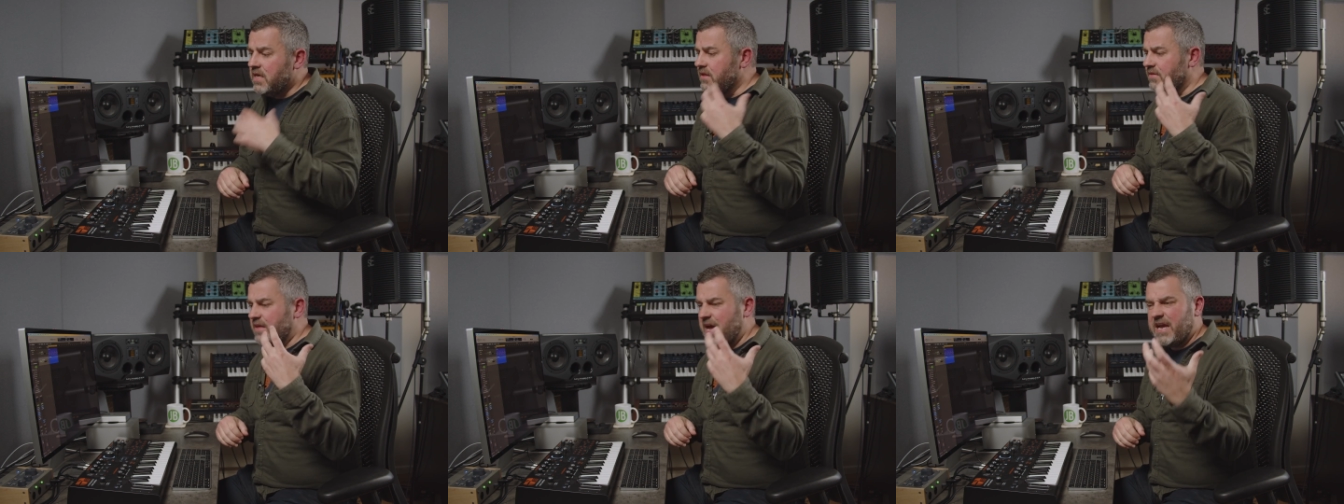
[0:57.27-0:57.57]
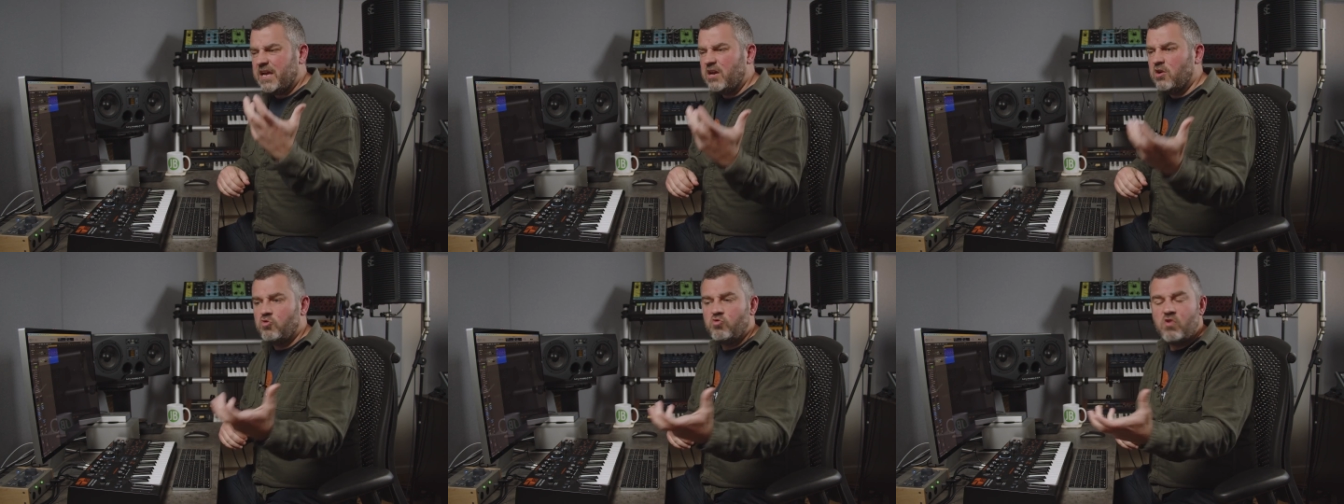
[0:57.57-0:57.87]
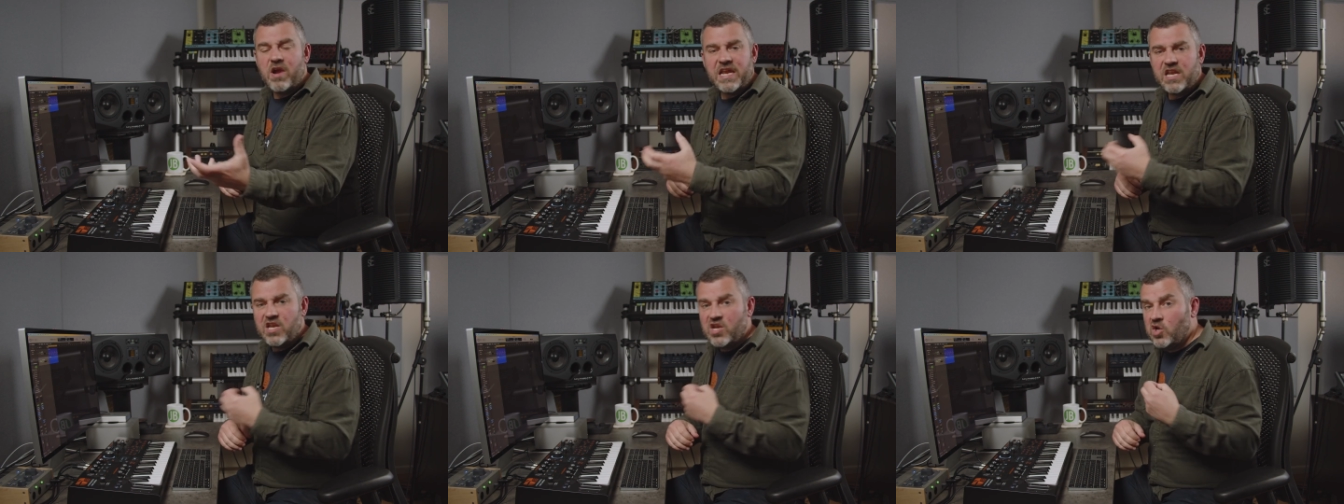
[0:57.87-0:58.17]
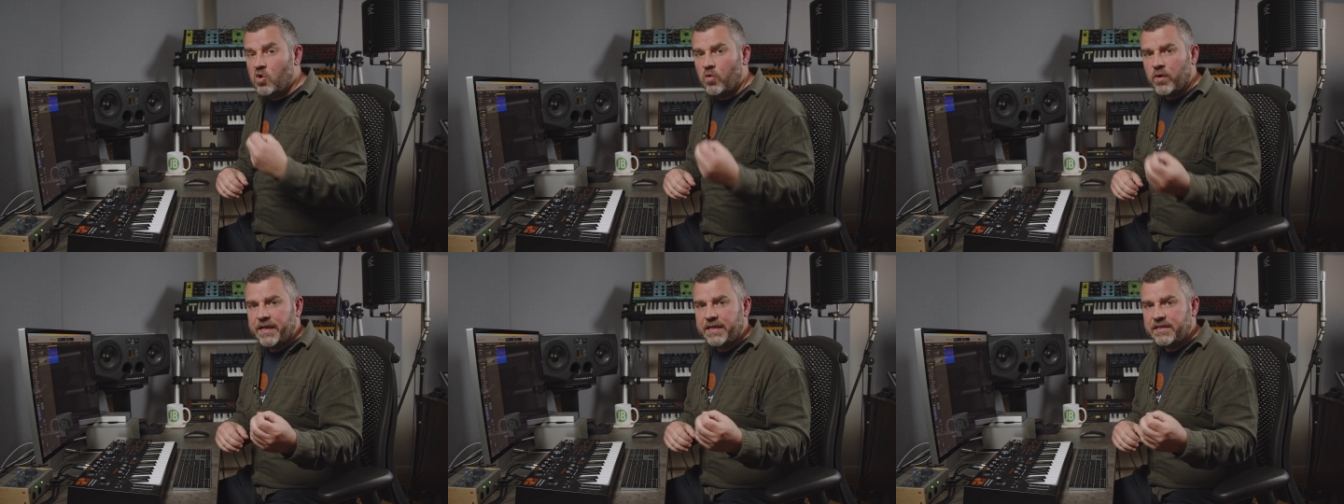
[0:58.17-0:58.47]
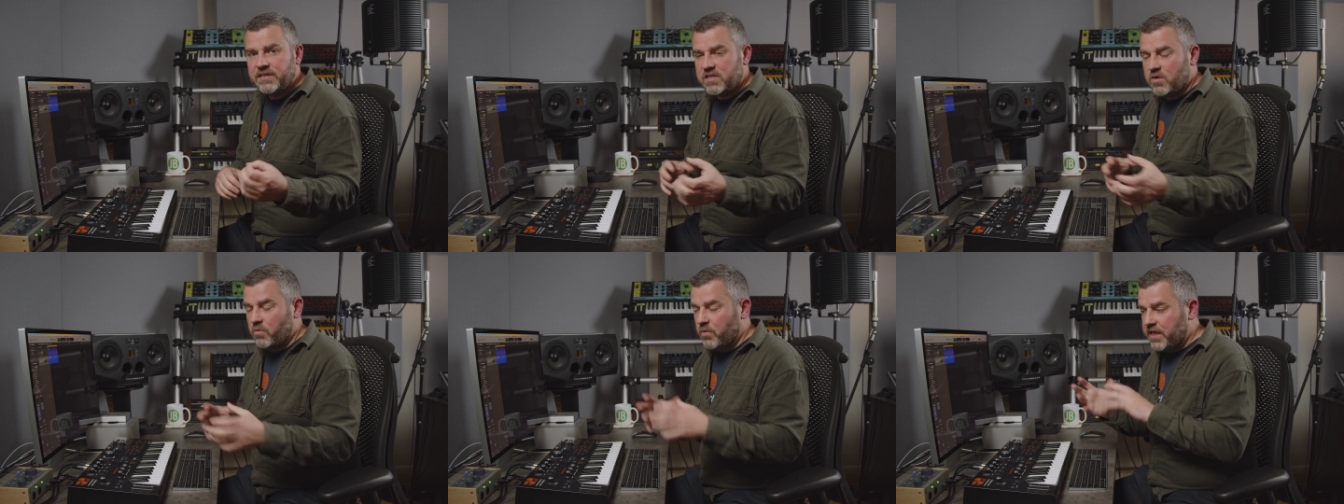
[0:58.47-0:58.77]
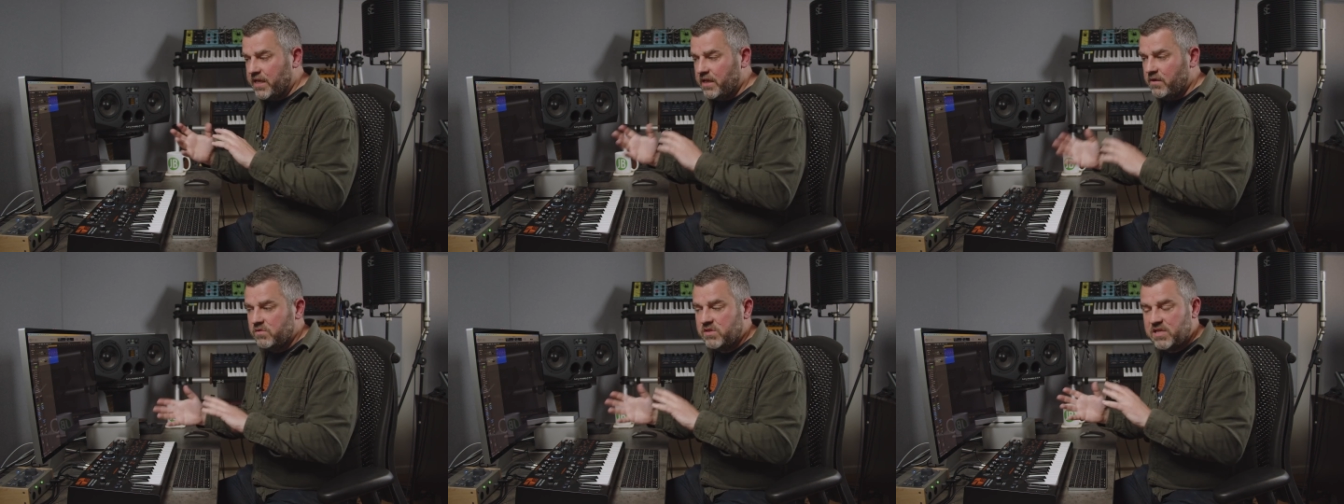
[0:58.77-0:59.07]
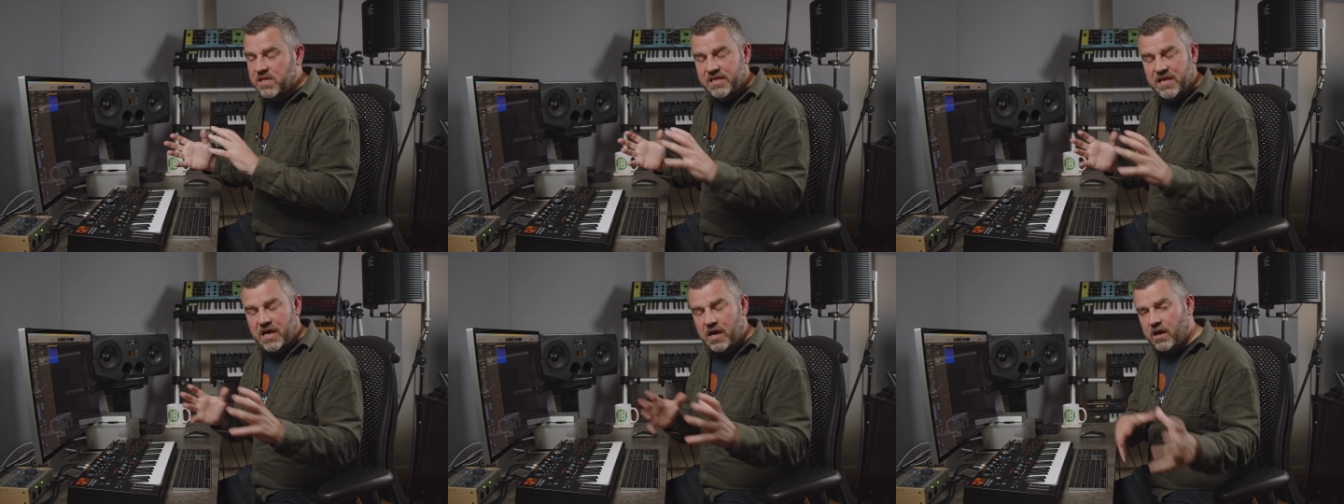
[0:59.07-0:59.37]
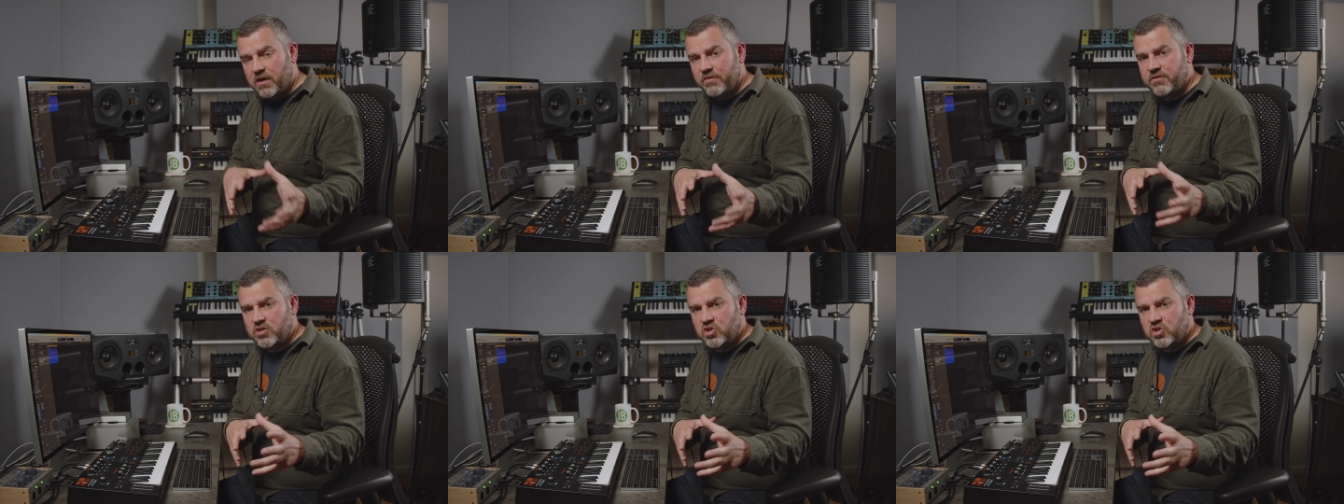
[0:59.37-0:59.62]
That great noise that we used in that other